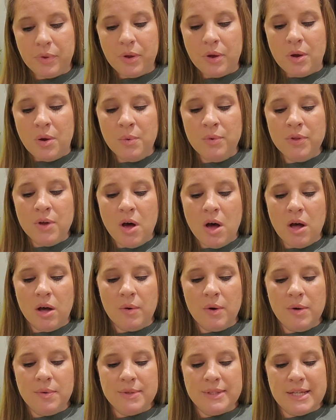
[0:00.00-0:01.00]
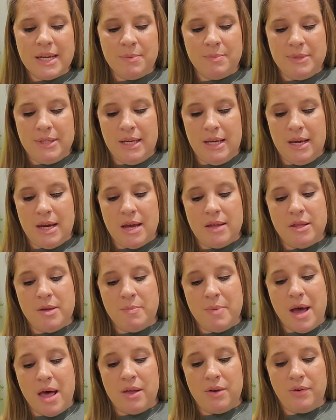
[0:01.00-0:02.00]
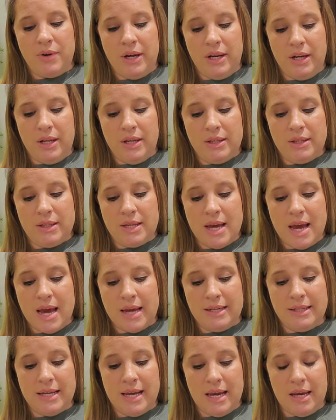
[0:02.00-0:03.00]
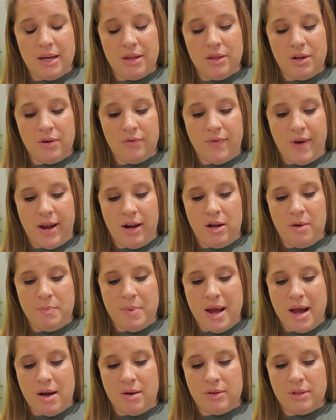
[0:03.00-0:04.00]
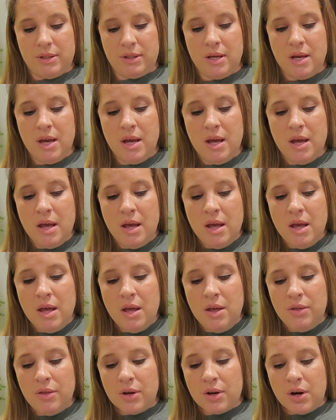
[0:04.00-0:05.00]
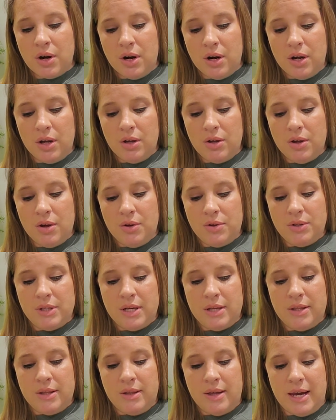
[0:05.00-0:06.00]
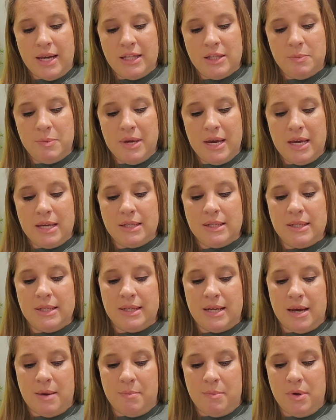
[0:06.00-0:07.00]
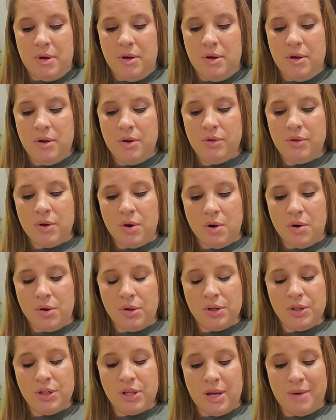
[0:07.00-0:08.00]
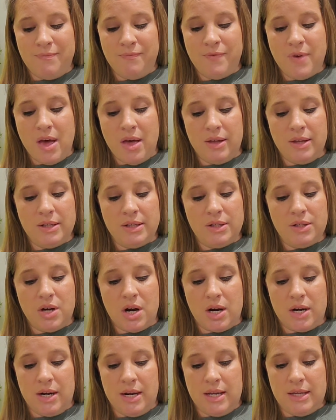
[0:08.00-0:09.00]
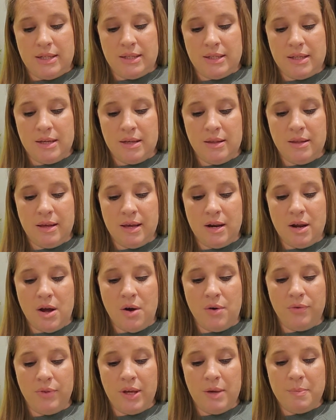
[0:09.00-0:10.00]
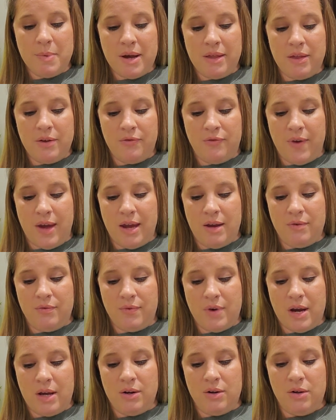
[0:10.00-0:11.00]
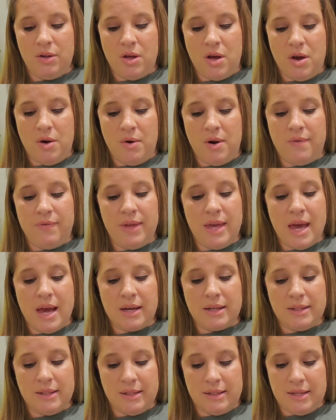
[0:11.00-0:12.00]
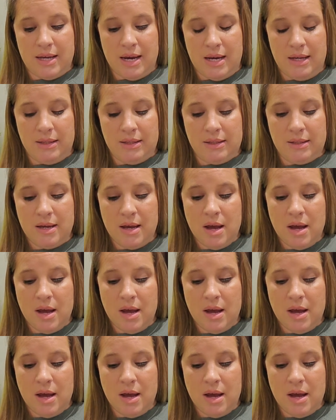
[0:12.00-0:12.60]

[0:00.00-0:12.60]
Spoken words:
When the hallway was empty and the ballerinas had taken their final bows, the curtain closed and the lights began to dim. The old gym fell into darkness, lit only by the faint red glow of the exit signs.